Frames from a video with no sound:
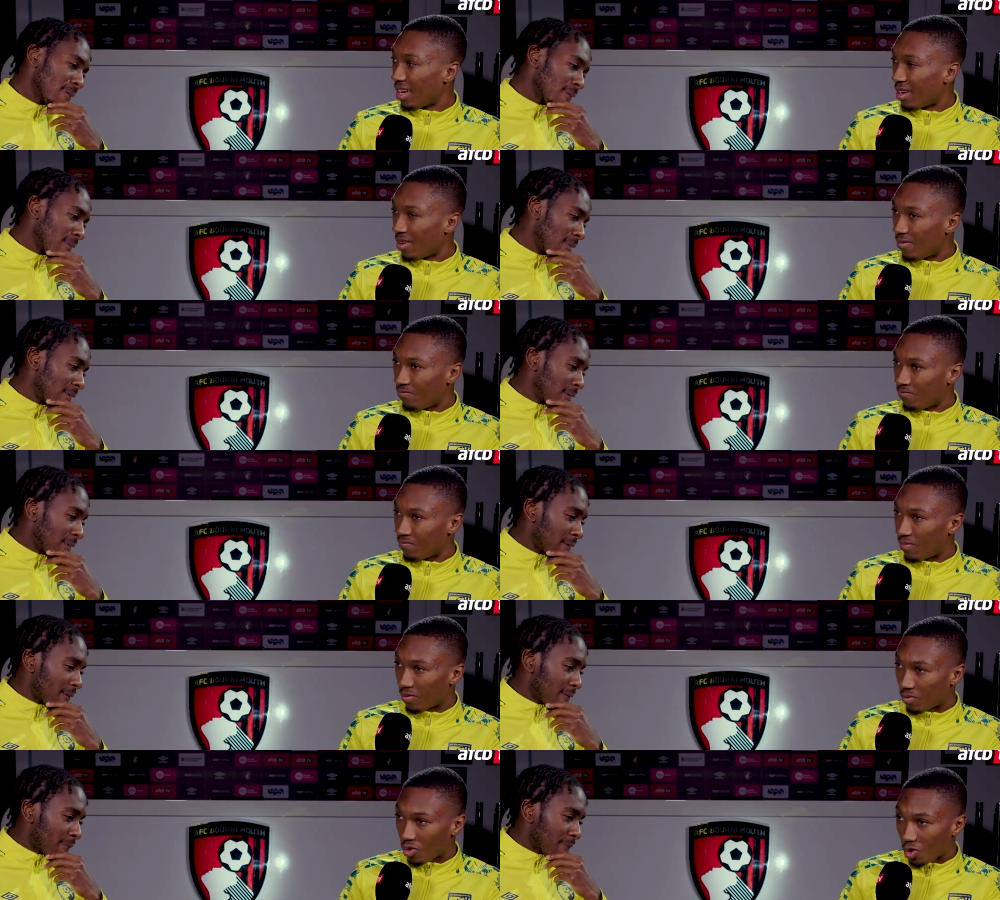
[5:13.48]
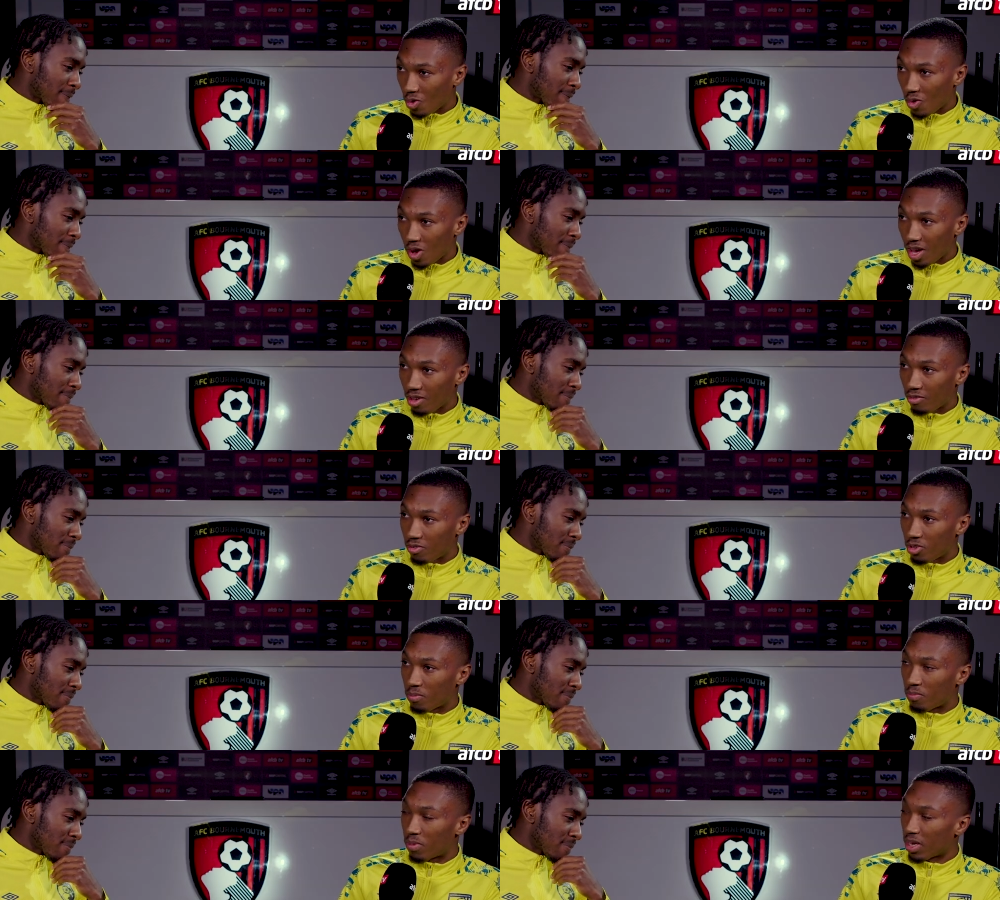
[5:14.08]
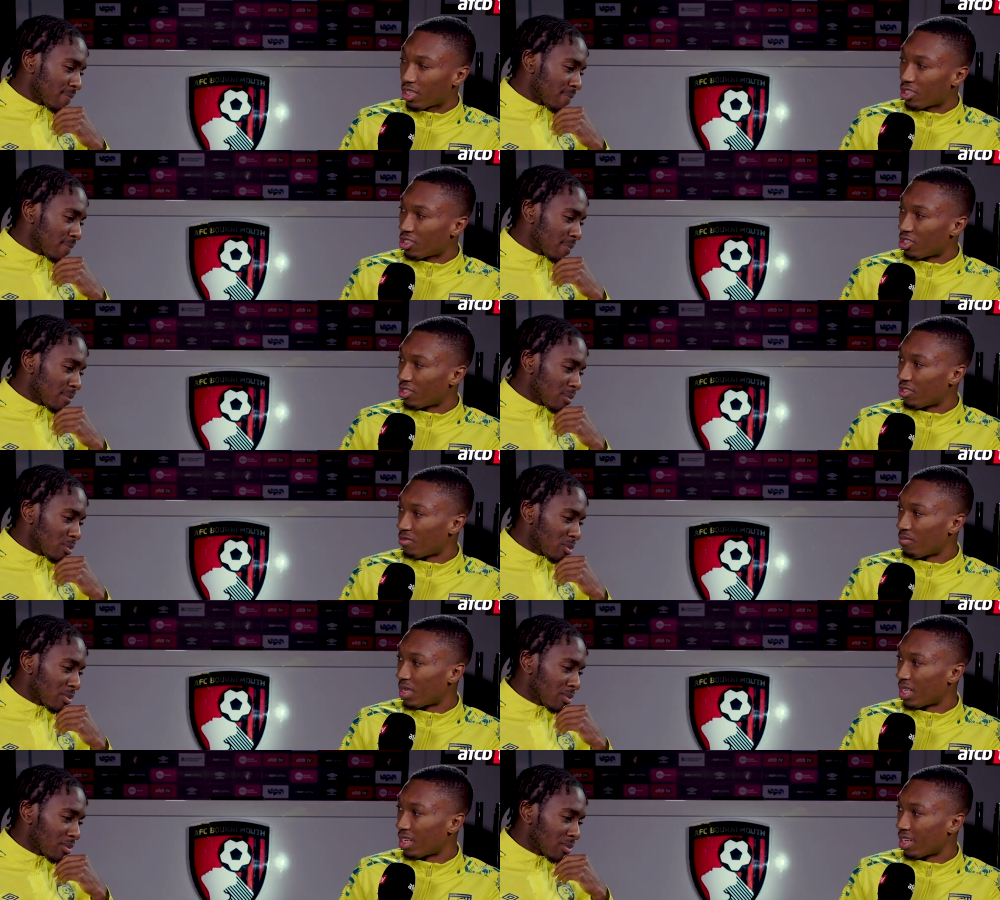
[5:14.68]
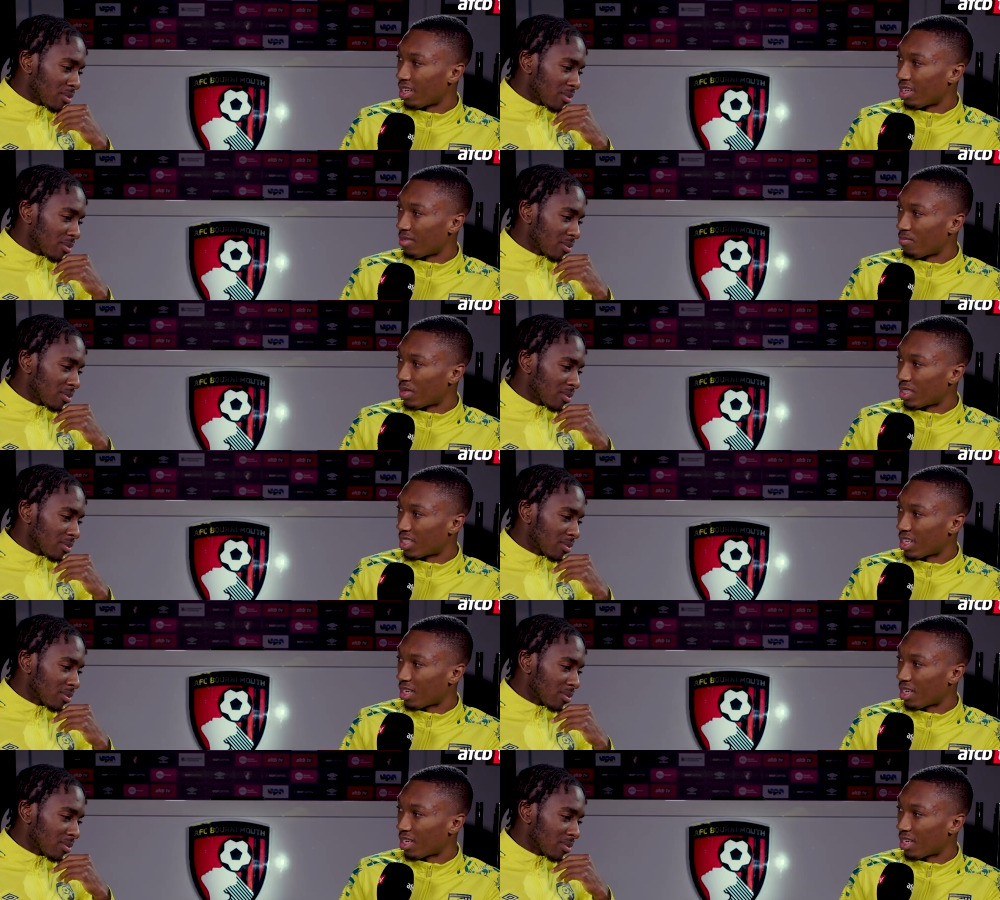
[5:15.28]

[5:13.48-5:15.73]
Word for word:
Speaker 1: Um, I've got quite a few pictures of my my